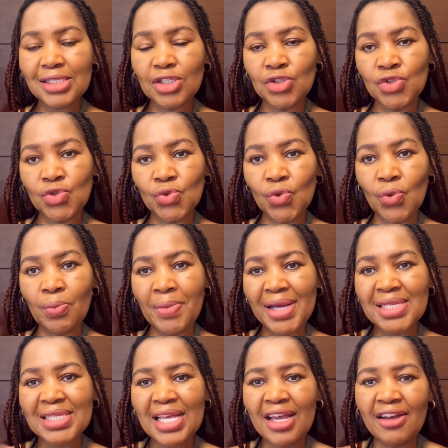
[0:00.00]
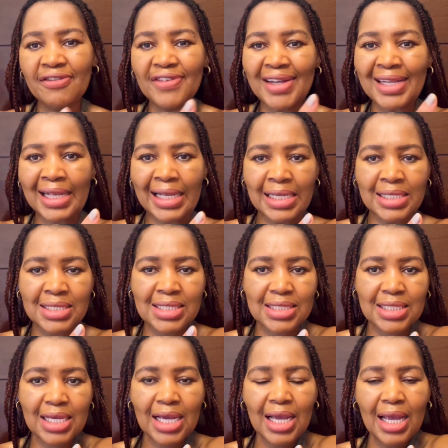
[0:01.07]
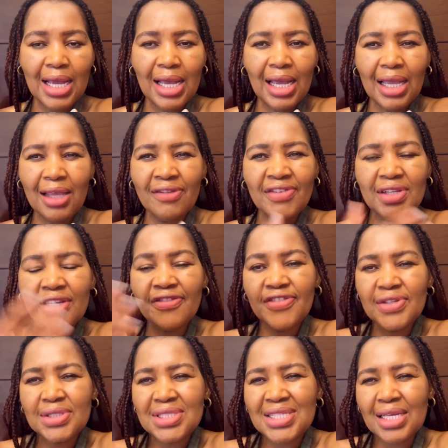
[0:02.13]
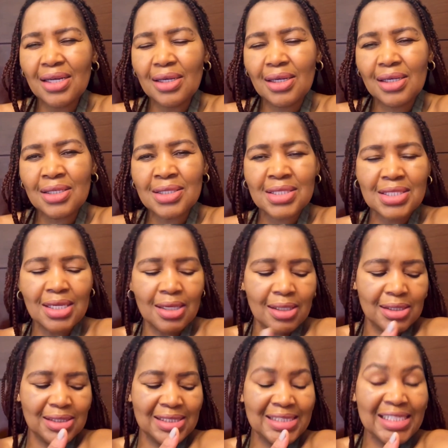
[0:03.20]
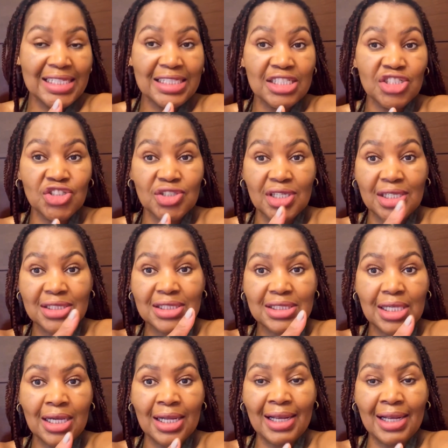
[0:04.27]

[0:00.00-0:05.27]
You must have at least, even if it's a t-shirt, a